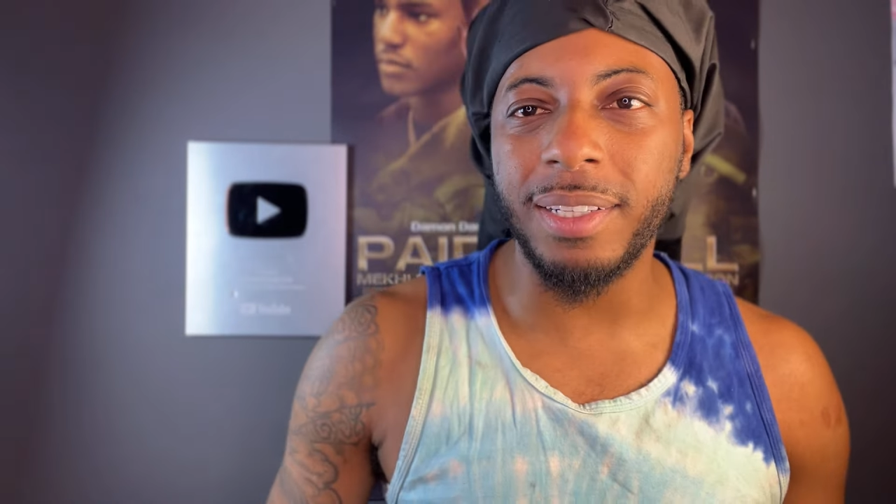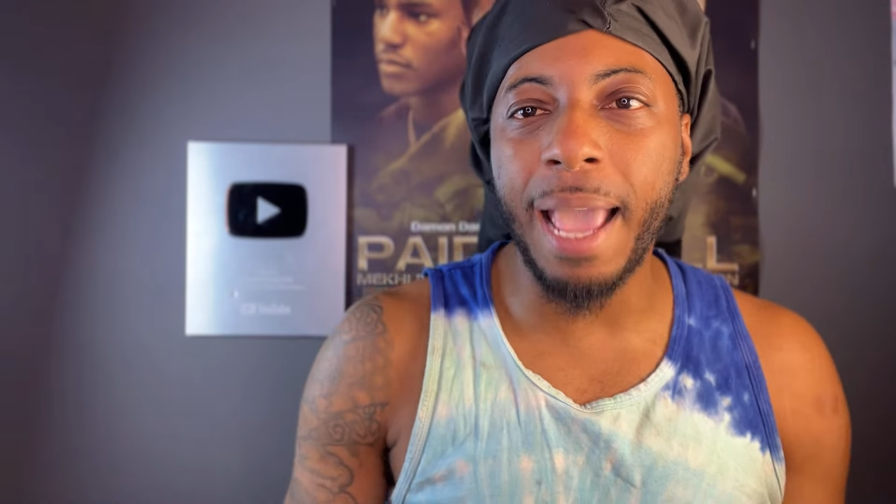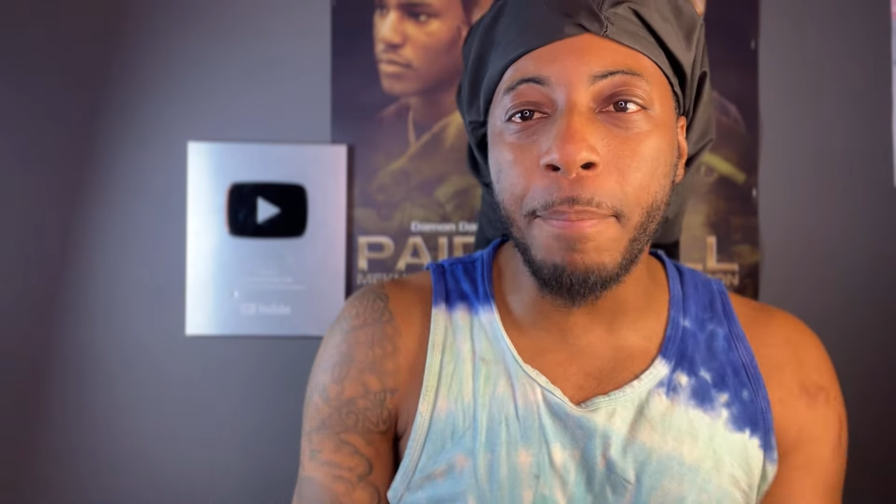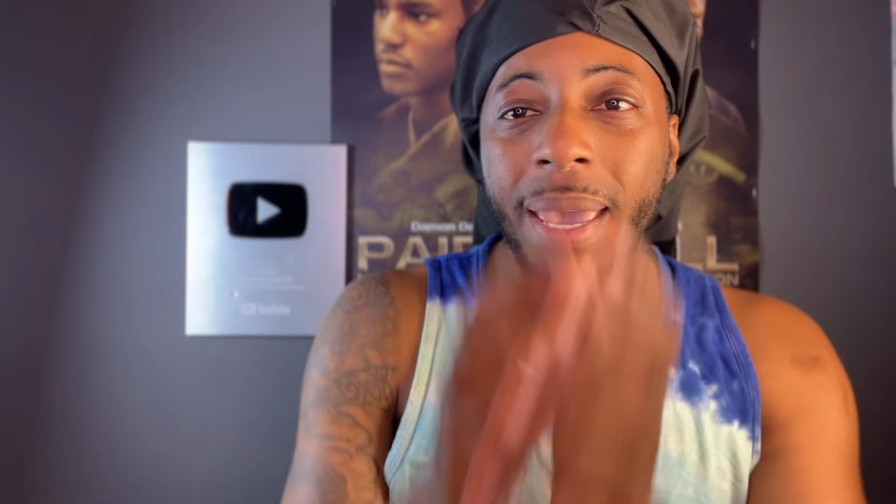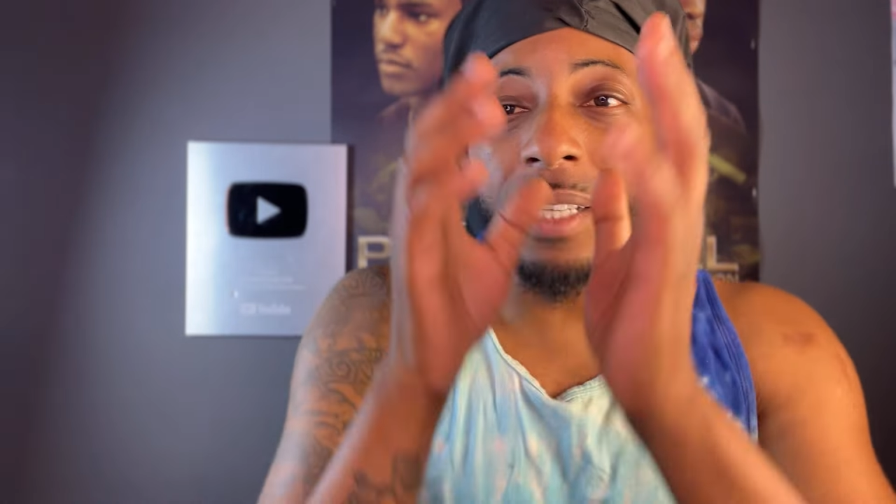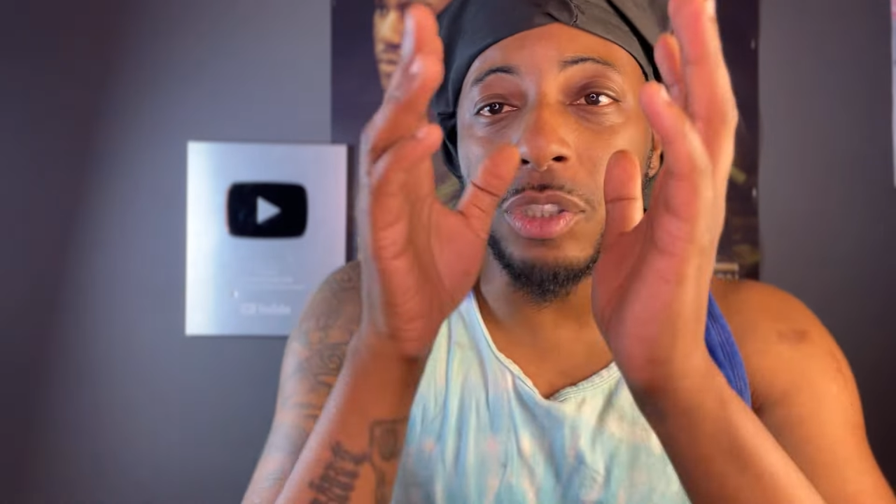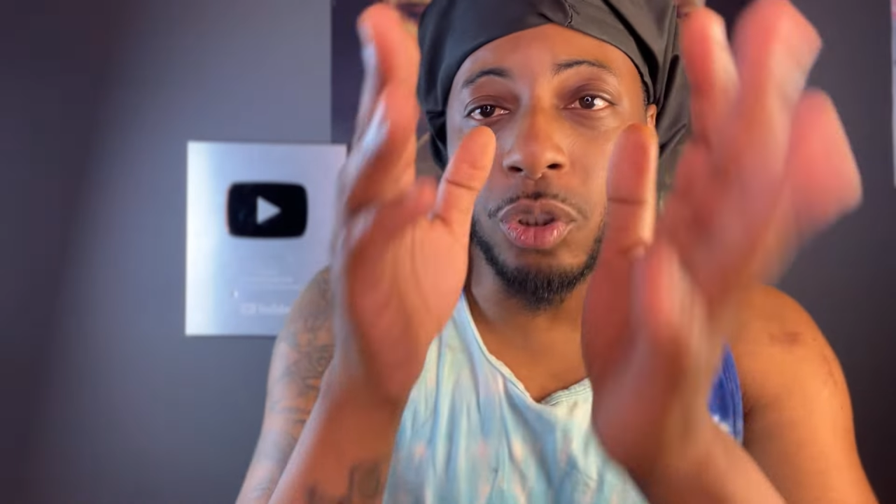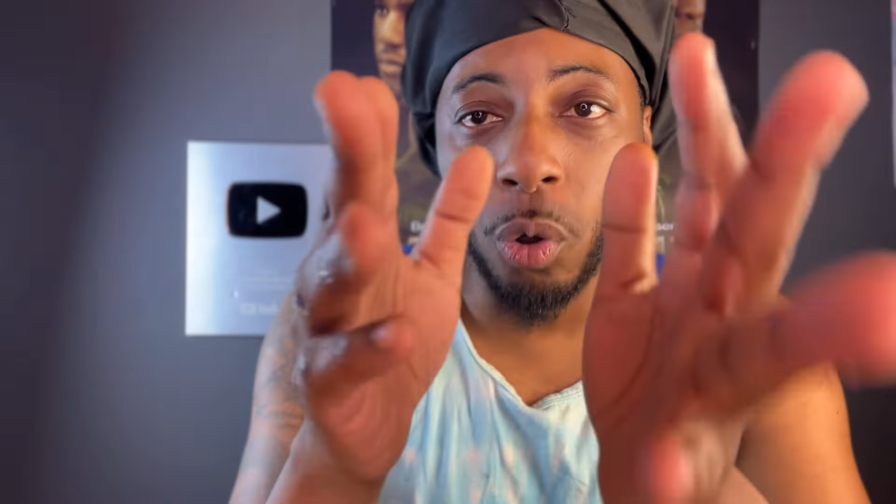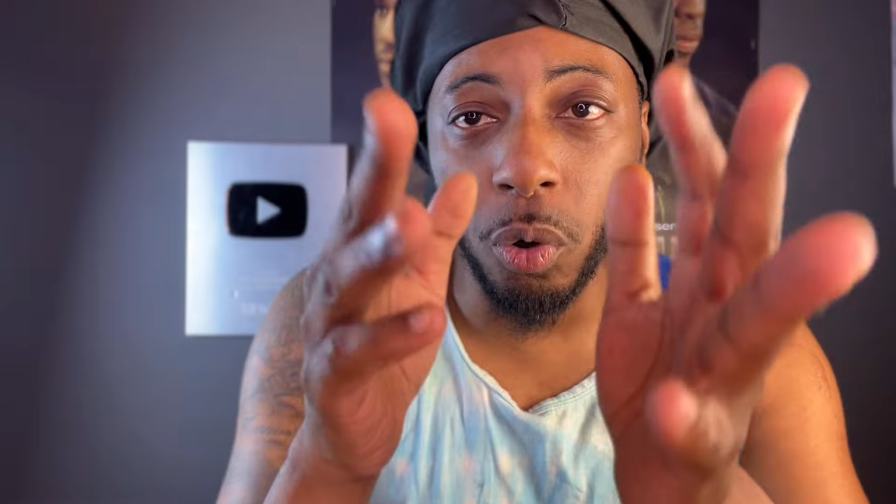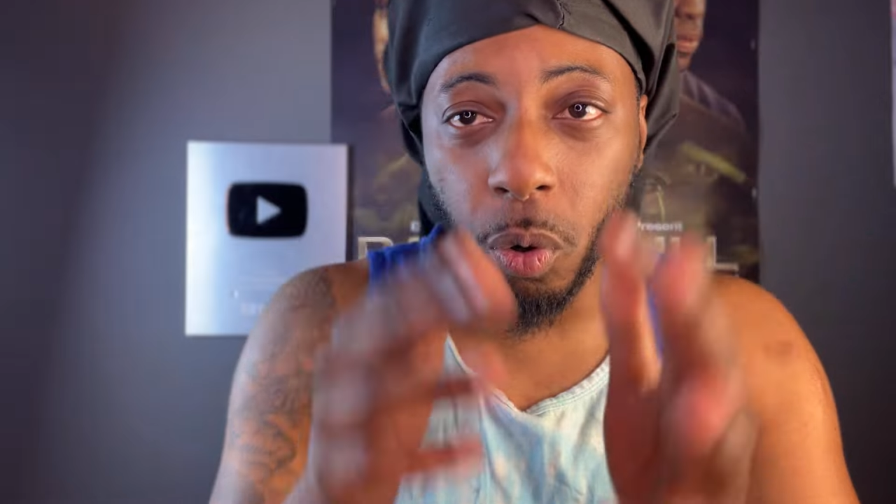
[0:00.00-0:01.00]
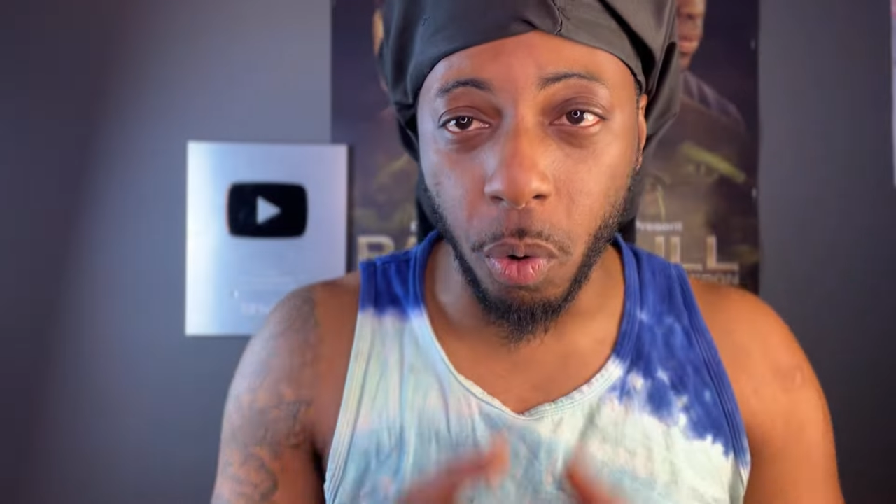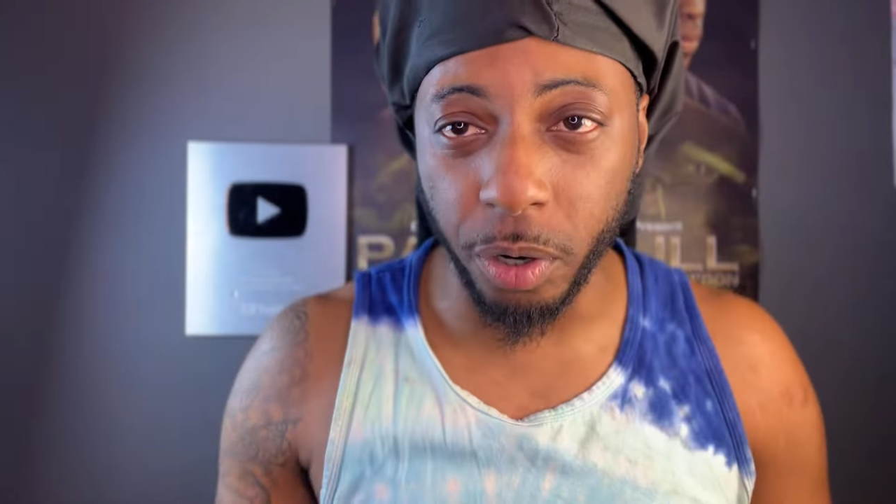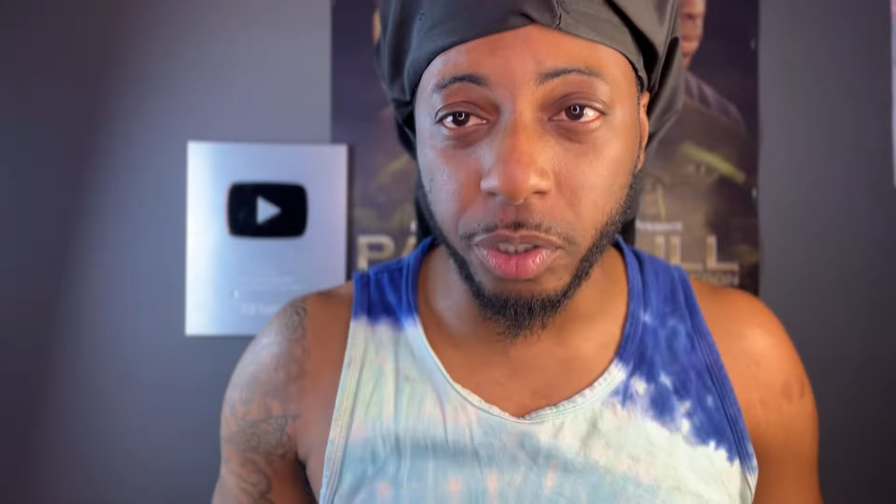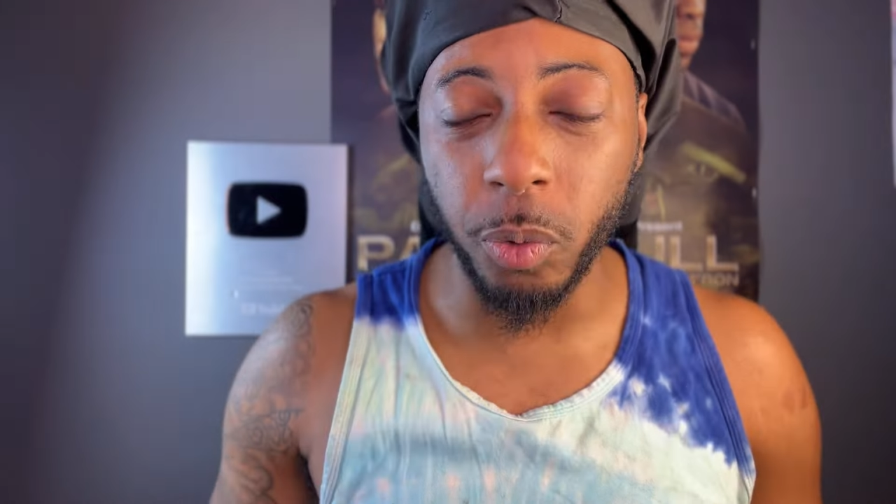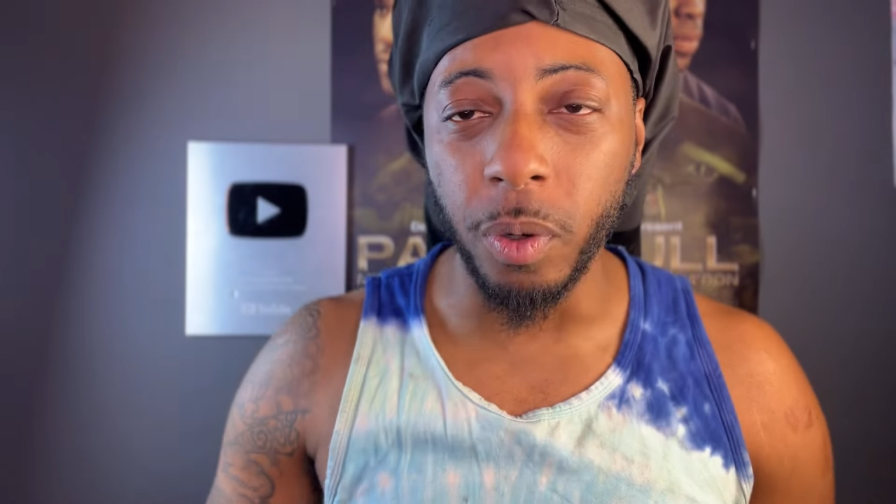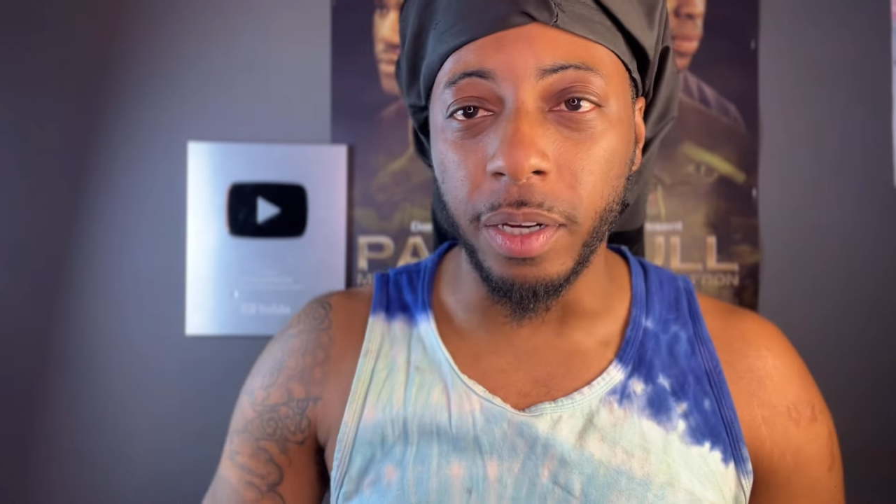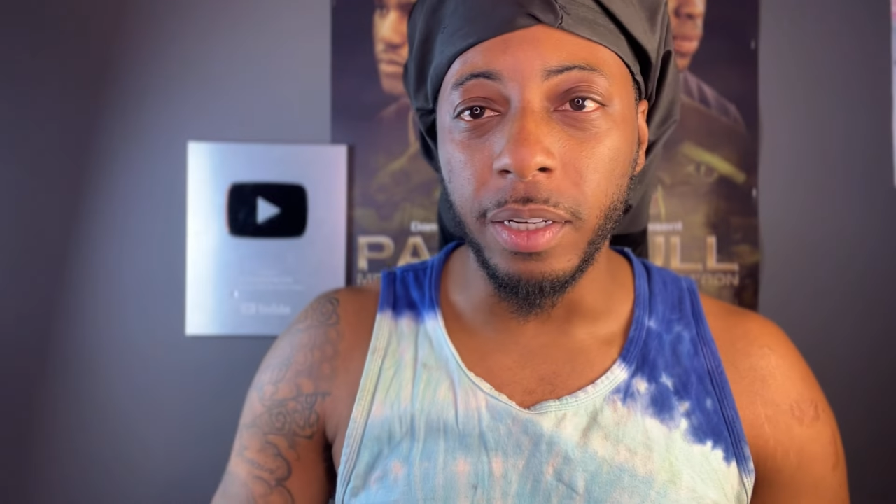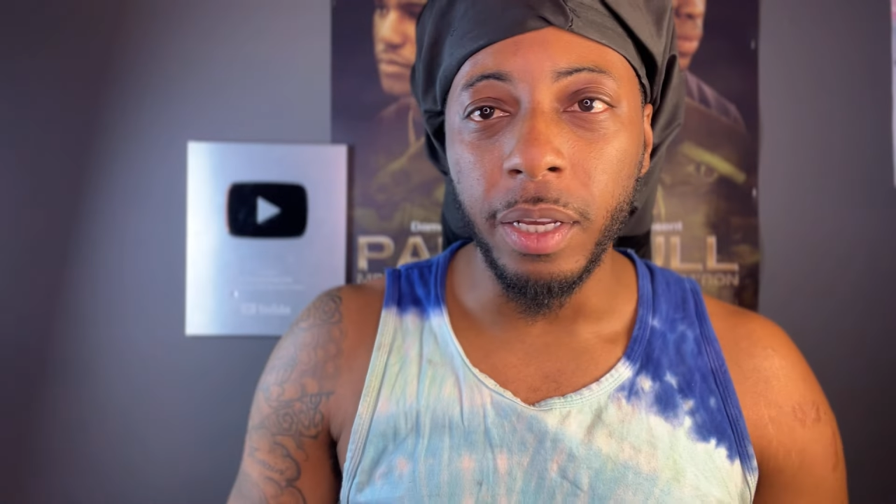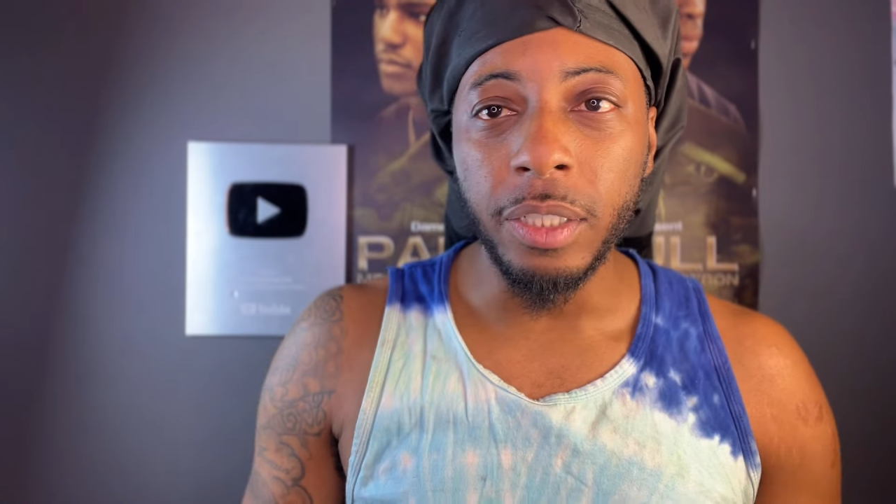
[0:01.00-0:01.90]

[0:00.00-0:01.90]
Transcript: That makes you the worst one.